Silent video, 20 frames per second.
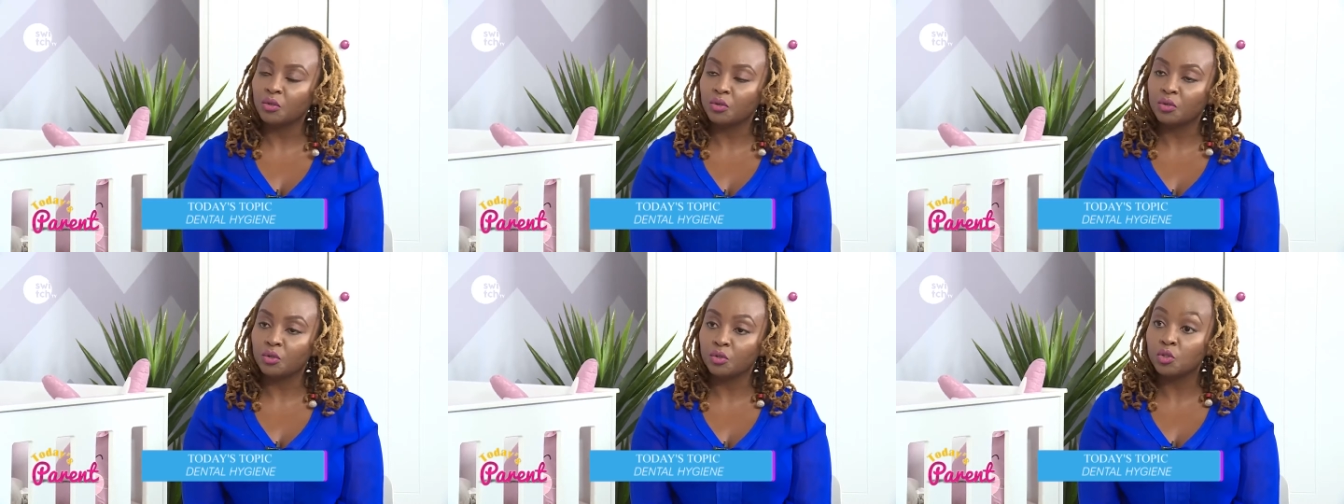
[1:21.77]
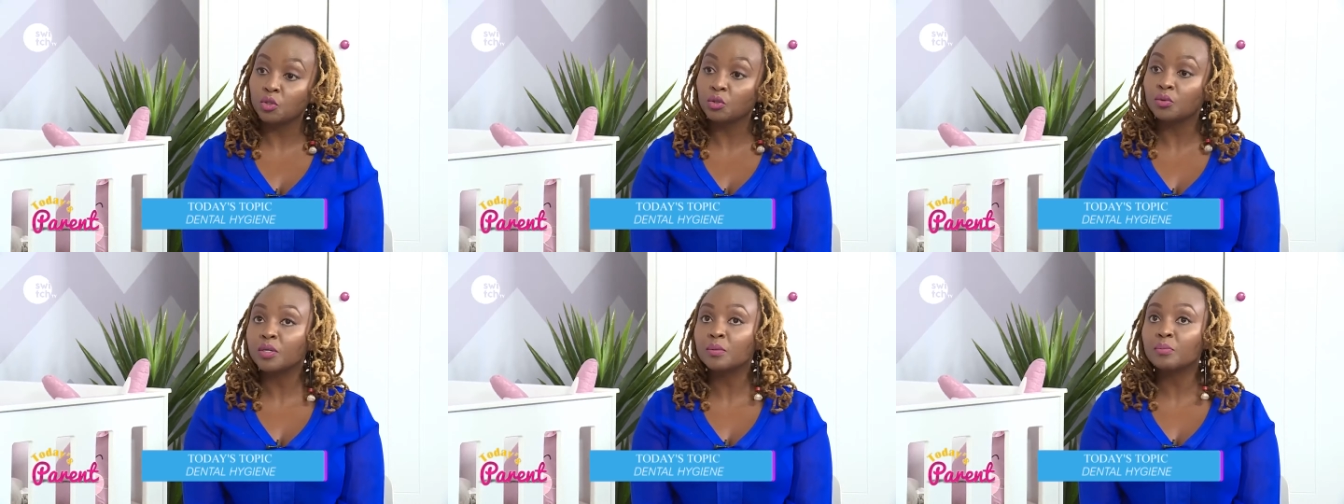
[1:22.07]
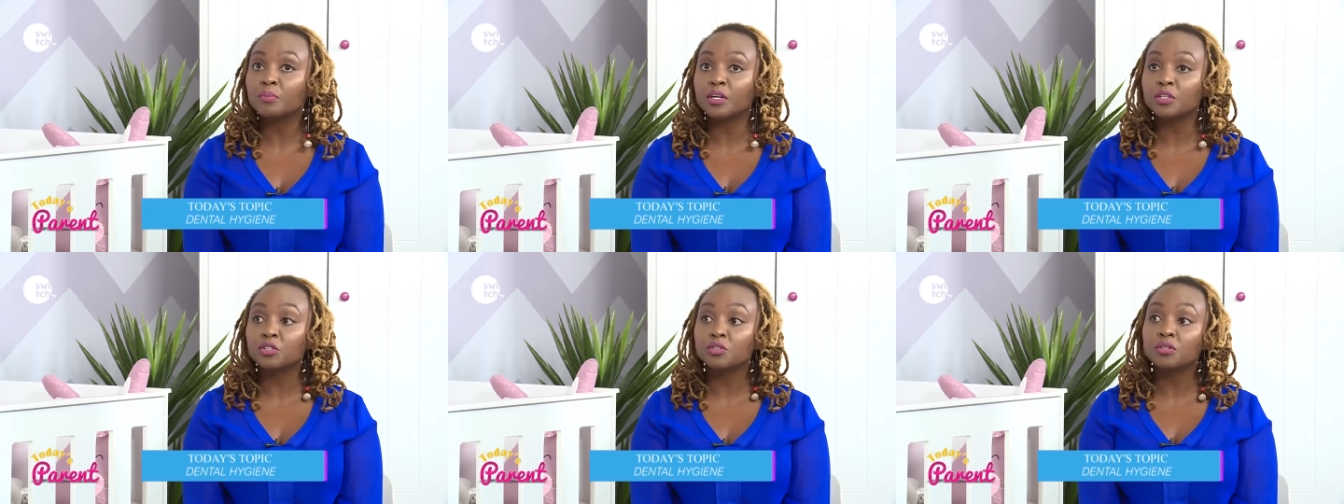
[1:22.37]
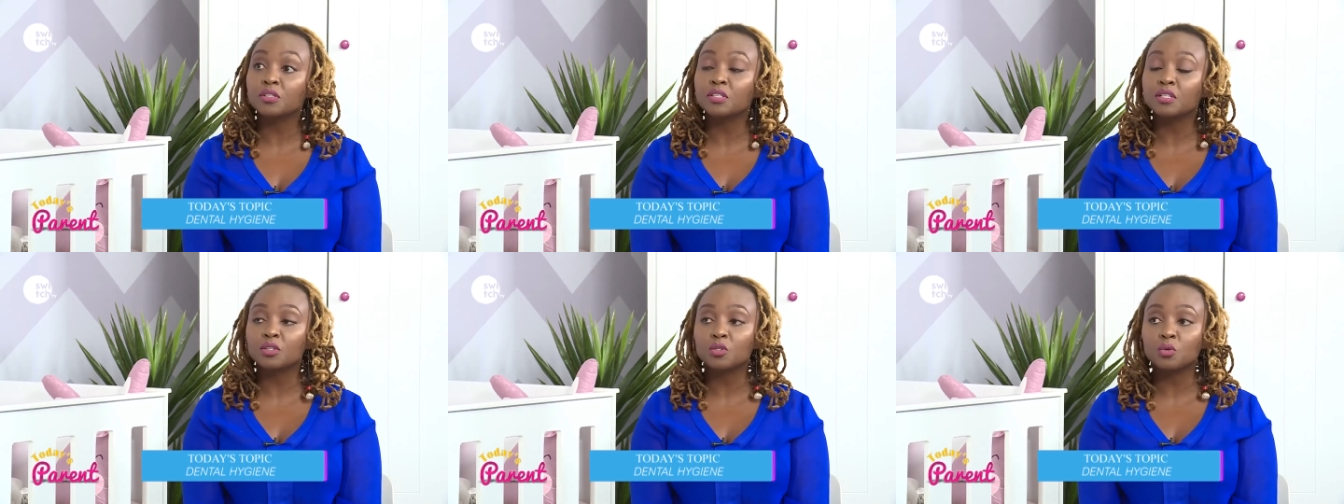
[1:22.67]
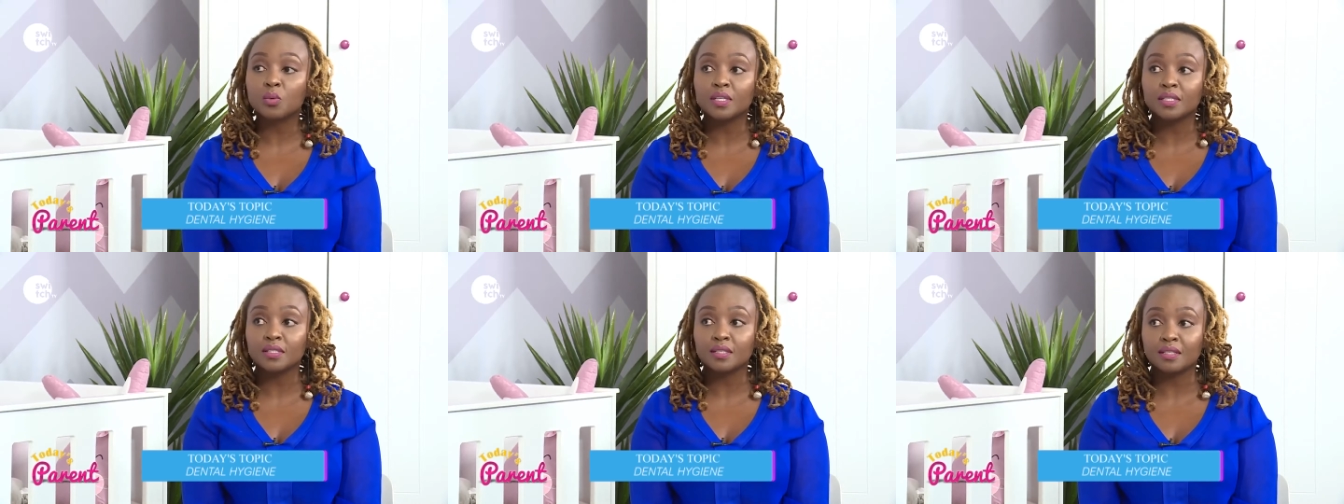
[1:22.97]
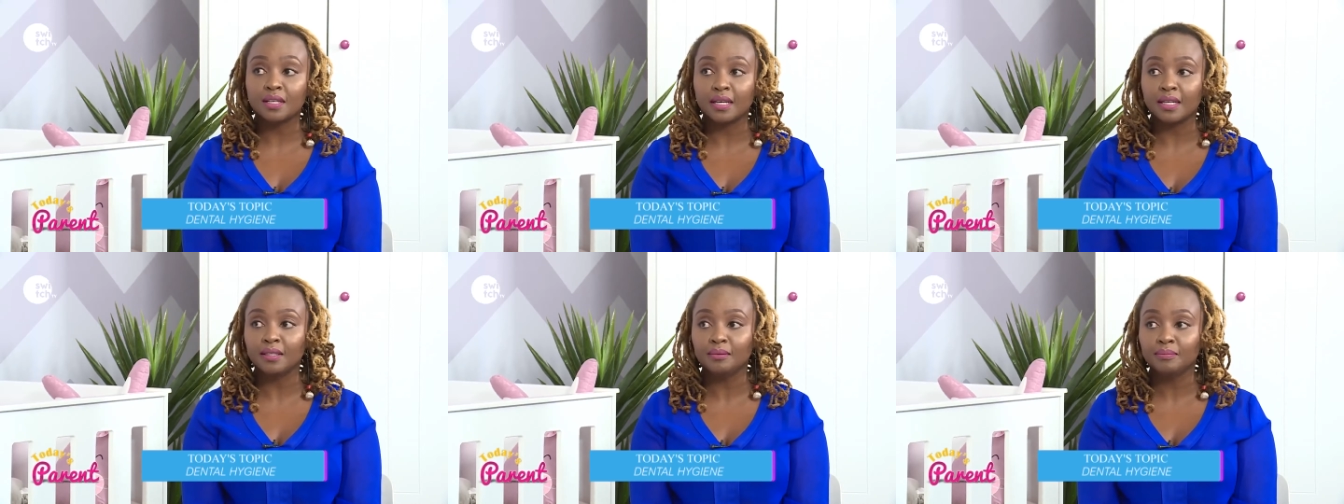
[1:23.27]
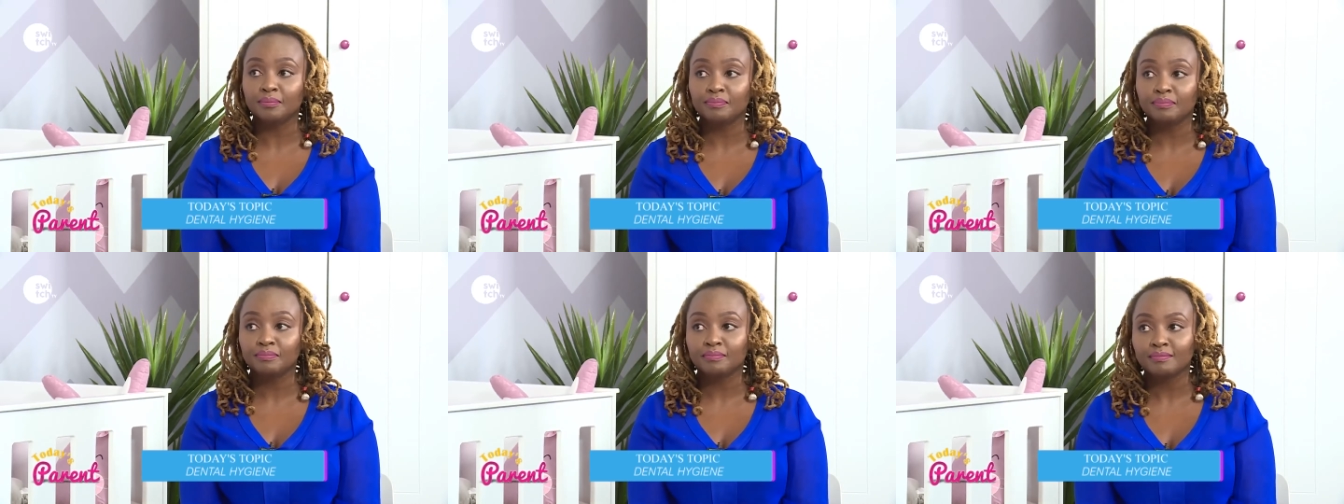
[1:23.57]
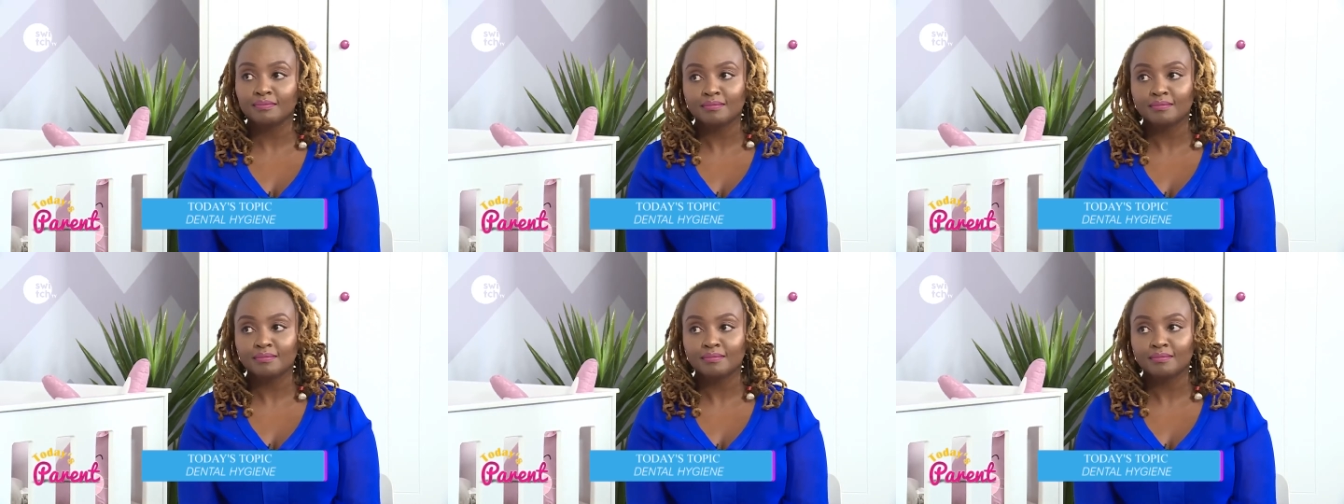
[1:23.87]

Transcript: you know your children brush your teeth twice a day.